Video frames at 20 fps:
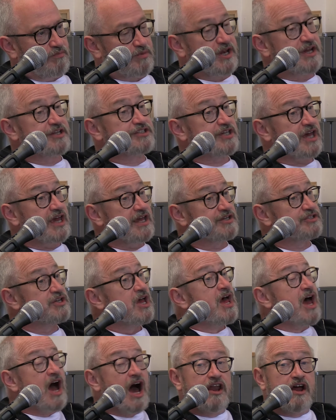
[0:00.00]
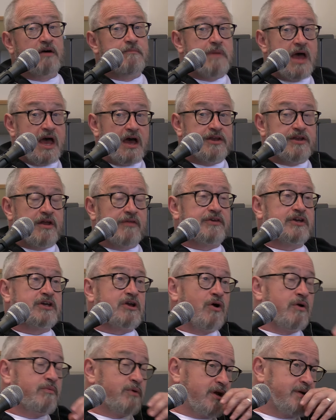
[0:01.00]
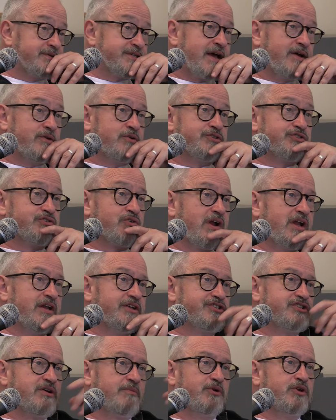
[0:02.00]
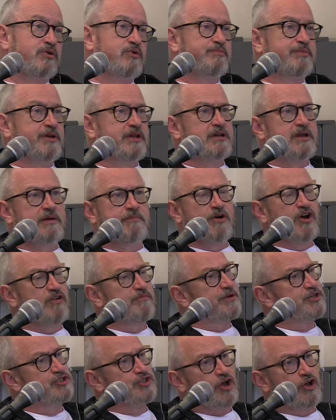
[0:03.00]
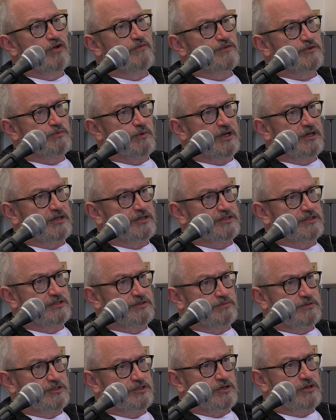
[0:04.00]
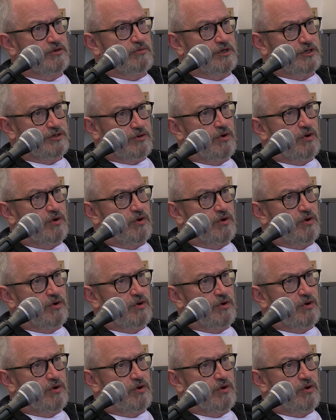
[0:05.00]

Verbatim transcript: but it takes, and I met another guy when I was out in Australia. Someone who had been, it might have been Jehovah's Witnesses, which who are